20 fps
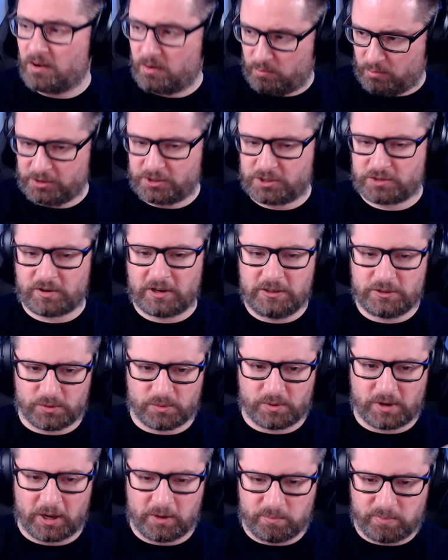my screens will
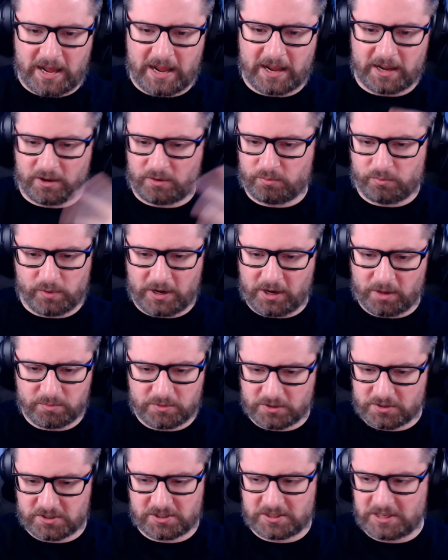go black when I'm
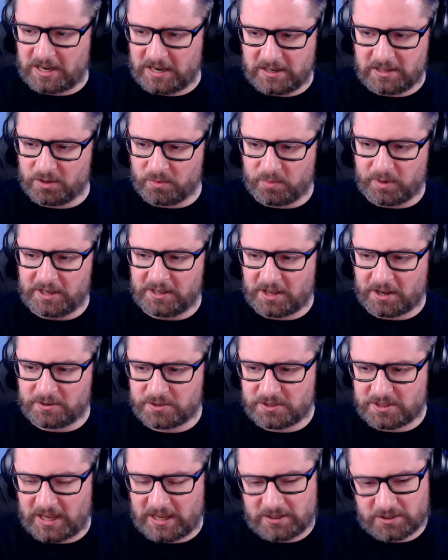just sitting in the
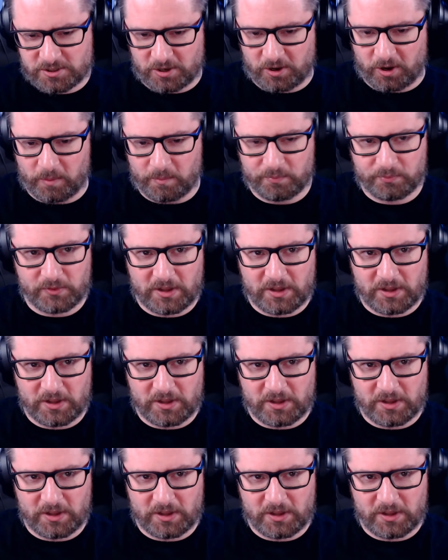Windows desktop.